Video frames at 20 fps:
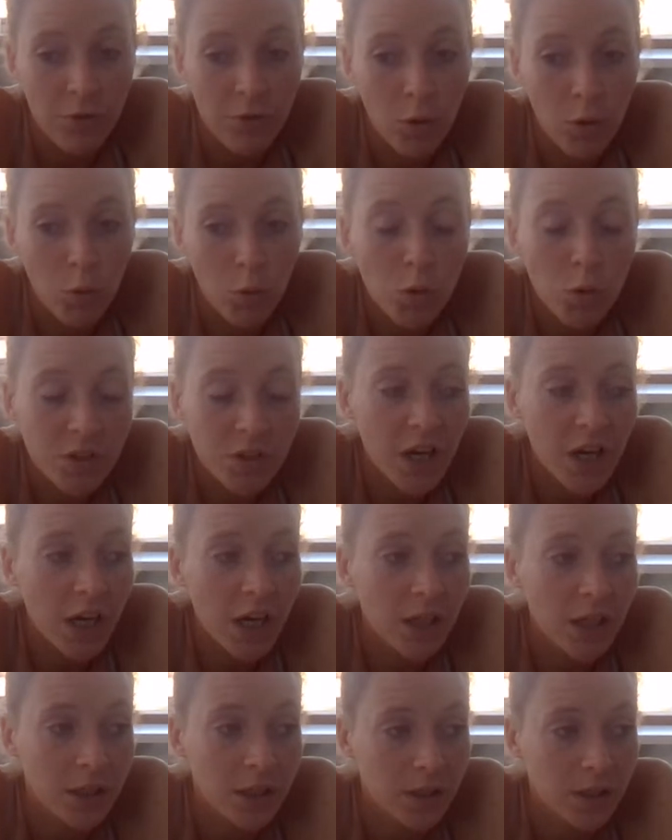
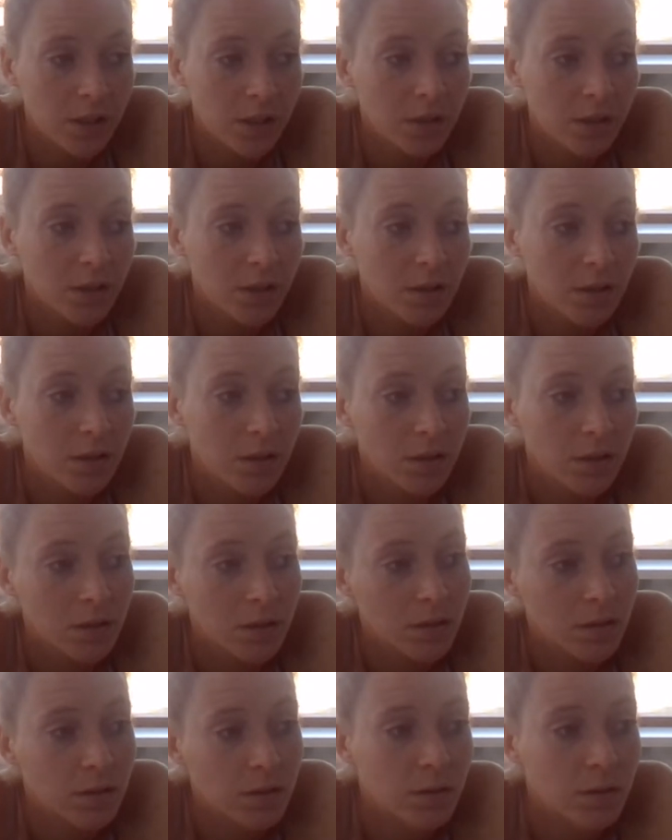accessible, because
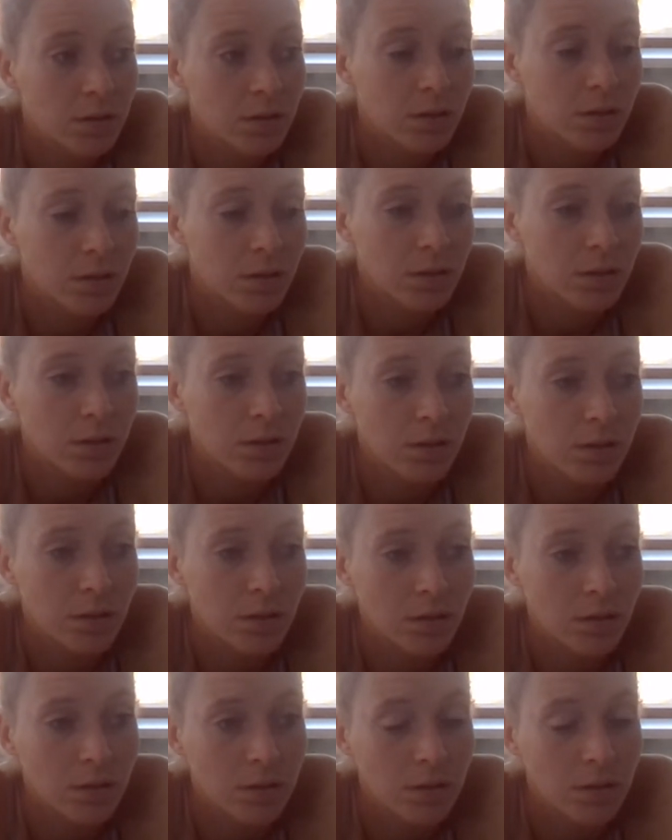you want to
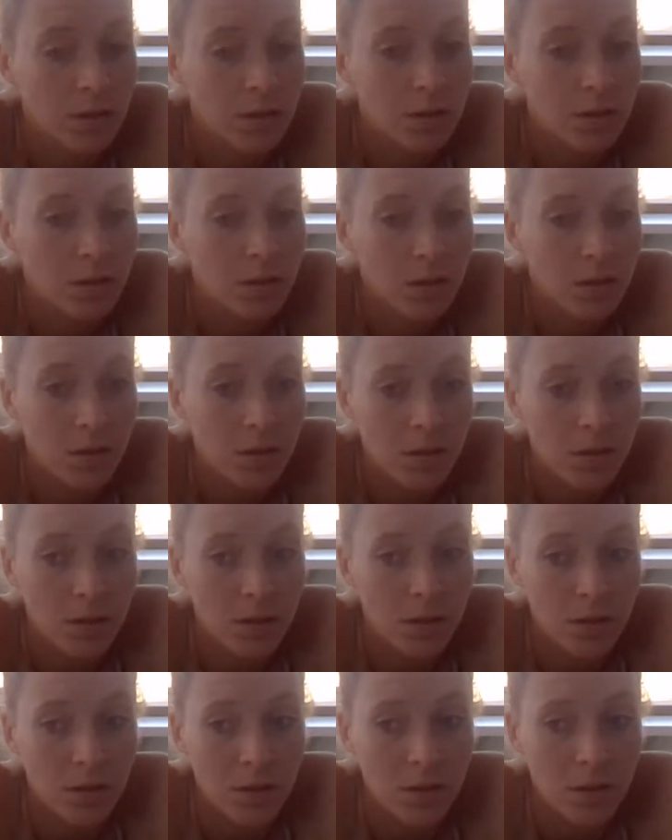be able to clean
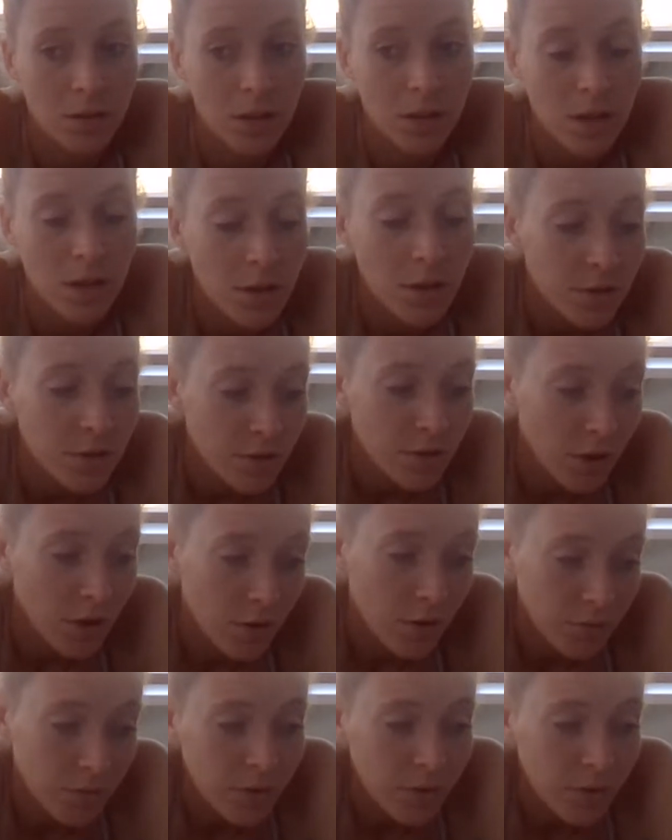your tack with hot
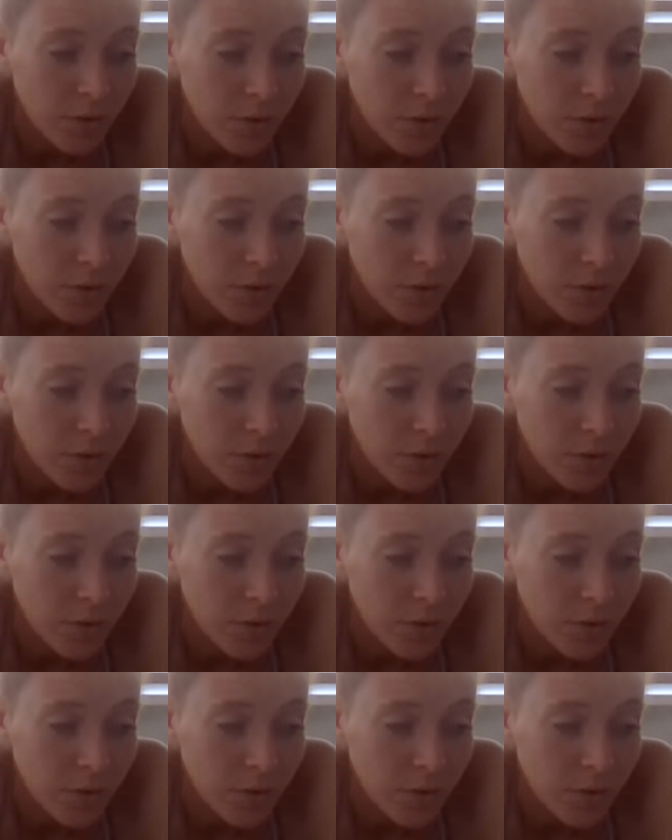water.